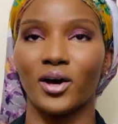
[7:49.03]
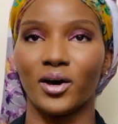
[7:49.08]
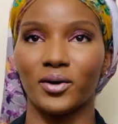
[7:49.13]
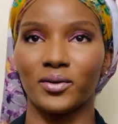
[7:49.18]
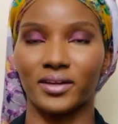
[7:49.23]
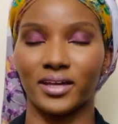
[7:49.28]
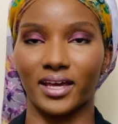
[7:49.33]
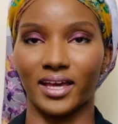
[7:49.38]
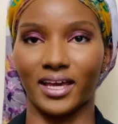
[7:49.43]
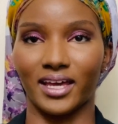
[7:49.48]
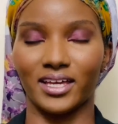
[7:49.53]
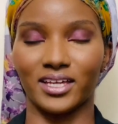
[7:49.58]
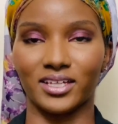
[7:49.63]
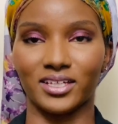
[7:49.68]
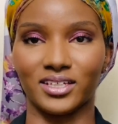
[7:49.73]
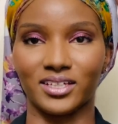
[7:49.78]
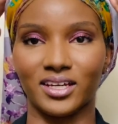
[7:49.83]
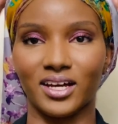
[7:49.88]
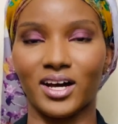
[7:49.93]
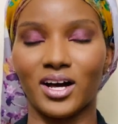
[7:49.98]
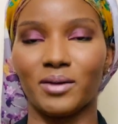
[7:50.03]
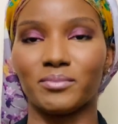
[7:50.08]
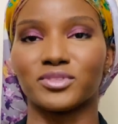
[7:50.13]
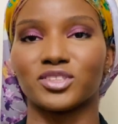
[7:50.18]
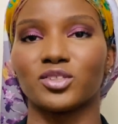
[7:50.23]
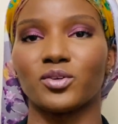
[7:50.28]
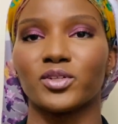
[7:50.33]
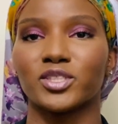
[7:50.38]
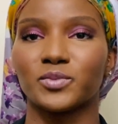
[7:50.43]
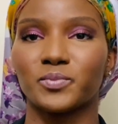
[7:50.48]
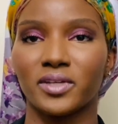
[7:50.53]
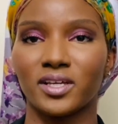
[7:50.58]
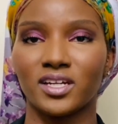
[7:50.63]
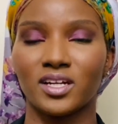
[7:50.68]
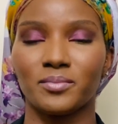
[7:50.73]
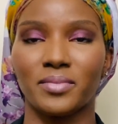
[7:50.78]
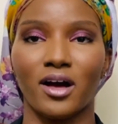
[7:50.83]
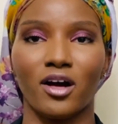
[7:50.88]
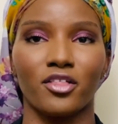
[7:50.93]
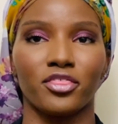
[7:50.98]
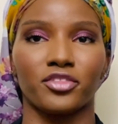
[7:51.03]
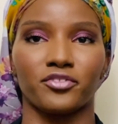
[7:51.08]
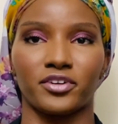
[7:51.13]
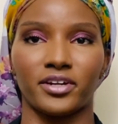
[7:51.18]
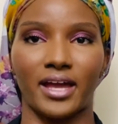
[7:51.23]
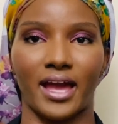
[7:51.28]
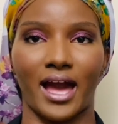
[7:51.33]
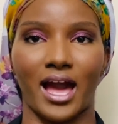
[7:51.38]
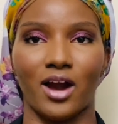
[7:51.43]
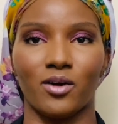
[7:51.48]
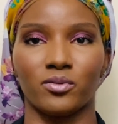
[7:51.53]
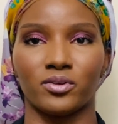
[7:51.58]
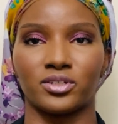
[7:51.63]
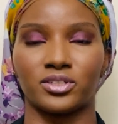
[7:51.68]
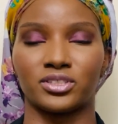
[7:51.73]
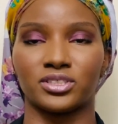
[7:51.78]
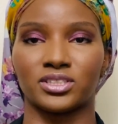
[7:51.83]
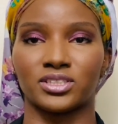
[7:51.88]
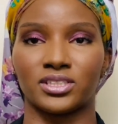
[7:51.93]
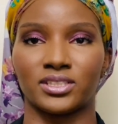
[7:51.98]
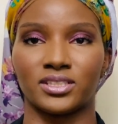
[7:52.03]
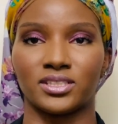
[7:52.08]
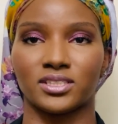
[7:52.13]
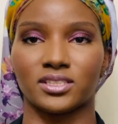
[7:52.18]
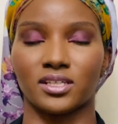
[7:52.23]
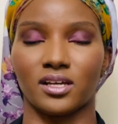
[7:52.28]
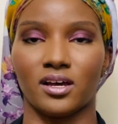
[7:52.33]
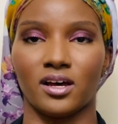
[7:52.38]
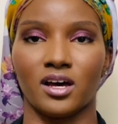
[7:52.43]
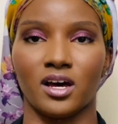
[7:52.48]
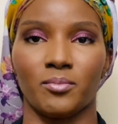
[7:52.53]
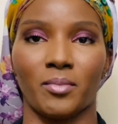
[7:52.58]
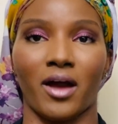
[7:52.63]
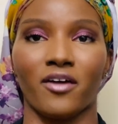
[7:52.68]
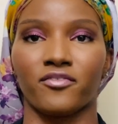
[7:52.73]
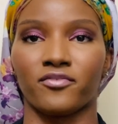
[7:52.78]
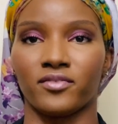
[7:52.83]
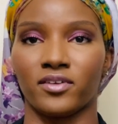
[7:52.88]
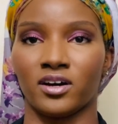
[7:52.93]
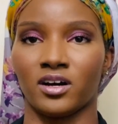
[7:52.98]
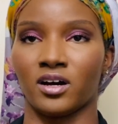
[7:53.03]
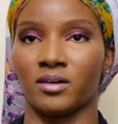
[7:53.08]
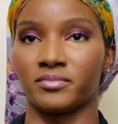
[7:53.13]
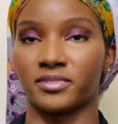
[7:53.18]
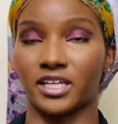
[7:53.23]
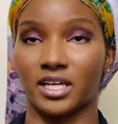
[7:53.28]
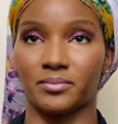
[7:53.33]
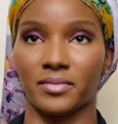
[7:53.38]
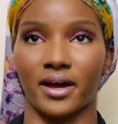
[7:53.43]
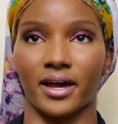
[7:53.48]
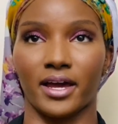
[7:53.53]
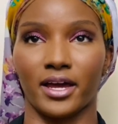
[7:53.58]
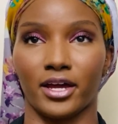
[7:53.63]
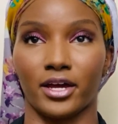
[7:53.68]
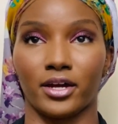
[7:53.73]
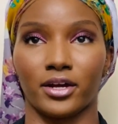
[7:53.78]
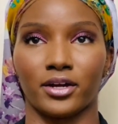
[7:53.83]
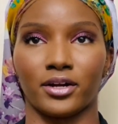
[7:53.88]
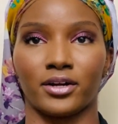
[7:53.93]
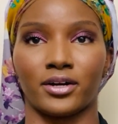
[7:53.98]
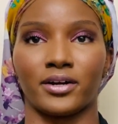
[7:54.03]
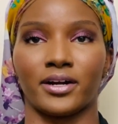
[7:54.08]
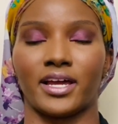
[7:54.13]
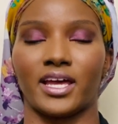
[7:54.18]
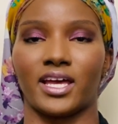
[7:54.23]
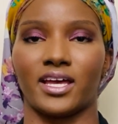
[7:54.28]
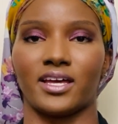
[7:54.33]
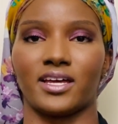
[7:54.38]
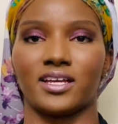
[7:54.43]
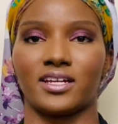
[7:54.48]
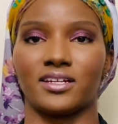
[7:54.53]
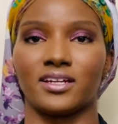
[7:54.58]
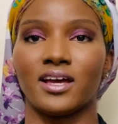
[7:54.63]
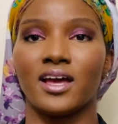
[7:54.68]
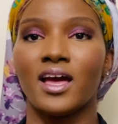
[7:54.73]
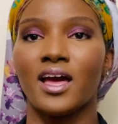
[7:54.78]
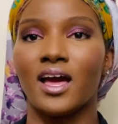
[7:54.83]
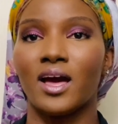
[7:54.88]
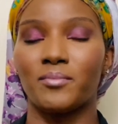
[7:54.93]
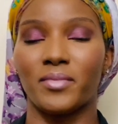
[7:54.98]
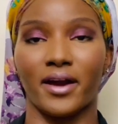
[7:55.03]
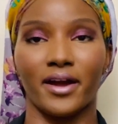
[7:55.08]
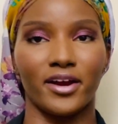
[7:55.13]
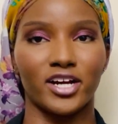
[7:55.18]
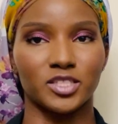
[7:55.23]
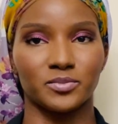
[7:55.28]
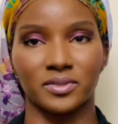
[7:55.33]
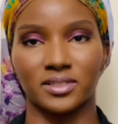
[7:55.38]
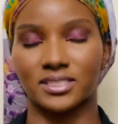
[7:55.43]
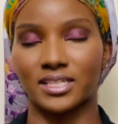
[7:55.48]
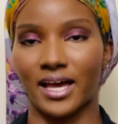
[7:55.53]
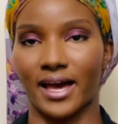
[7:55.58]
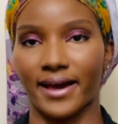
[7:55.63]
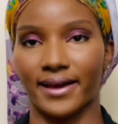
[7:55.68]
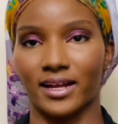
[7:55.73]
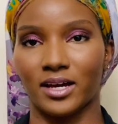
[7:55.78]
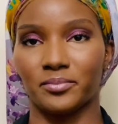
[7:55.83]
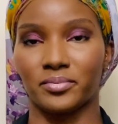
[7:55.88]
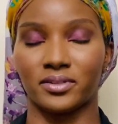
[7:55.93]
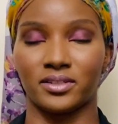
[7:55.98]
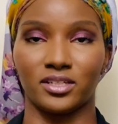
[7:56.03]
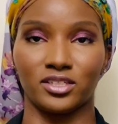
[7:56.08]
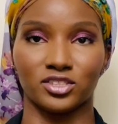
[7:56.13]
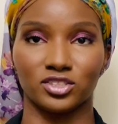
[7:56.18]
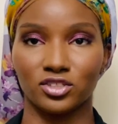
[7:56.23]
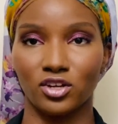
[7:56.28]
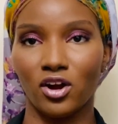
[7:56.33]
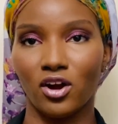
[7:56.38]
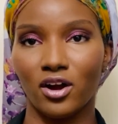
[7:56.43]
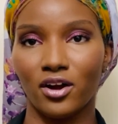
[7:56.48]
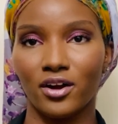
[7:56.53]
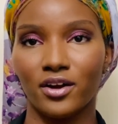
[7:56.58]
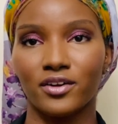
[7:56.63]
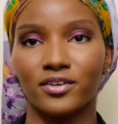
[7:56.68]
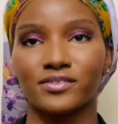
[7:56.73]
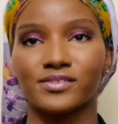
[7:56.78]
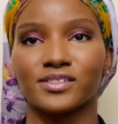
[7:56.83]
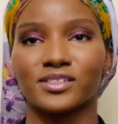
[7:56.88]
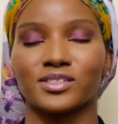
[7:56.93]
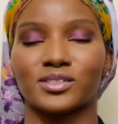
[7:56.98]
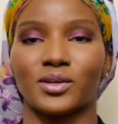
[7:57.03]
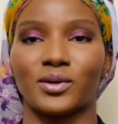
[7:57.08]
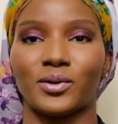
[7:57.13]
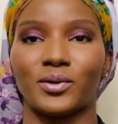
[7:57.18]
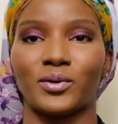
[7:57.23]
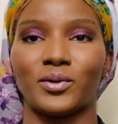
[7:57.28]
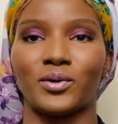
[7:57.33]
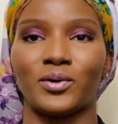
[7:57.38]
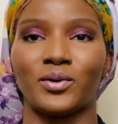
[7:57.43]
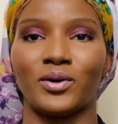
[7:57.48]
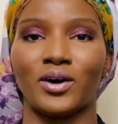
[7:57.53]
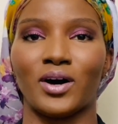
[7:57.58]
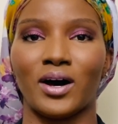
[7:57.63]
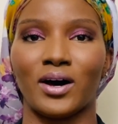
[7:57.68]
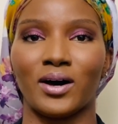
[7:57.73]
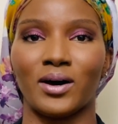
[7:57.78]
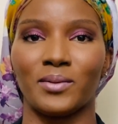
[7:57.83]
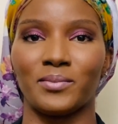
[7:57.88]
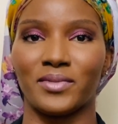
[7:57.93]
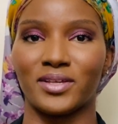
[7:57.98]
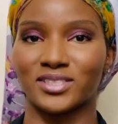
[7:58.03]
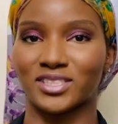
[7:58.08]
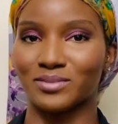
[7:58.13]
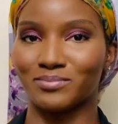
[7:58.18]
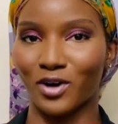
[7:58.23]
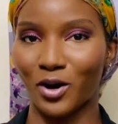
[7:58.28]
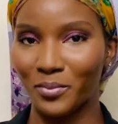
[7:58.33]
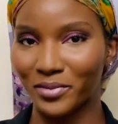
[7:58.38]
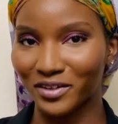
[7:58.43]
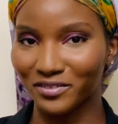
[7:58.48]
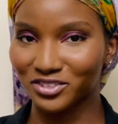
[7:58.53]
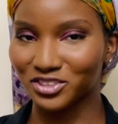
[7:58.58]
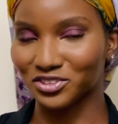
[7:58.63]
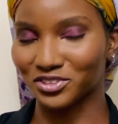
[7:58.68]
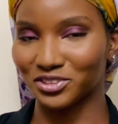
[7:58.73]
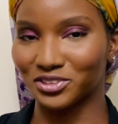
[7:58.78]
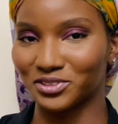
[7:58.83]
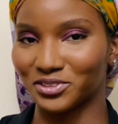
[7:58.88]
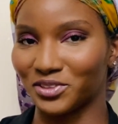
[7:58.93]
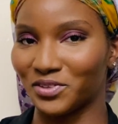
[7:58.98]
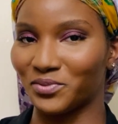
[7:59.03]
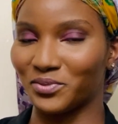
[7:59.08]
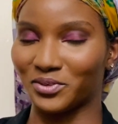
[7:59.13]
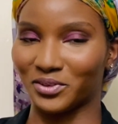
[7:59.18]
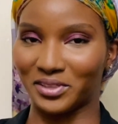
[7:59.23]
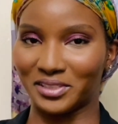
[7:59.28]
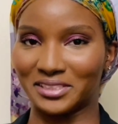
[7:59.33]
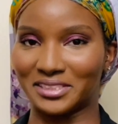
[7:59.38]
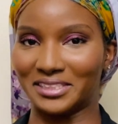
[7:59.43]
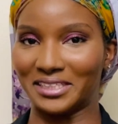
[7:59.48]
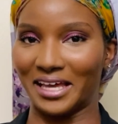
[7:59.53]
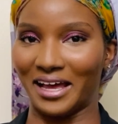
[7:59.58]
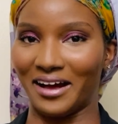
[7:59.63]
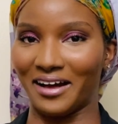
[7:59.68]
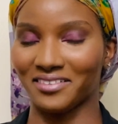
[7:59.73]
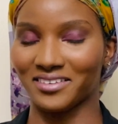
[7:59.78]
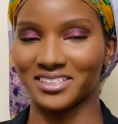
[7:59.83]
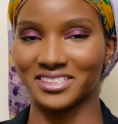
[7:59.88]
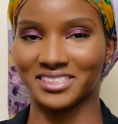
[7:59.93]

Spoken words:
Okay, so it's been about 3 hours since I did my hair, and my hair has been tied up in these scarves. So it's the moment of truth. We're gonna see how this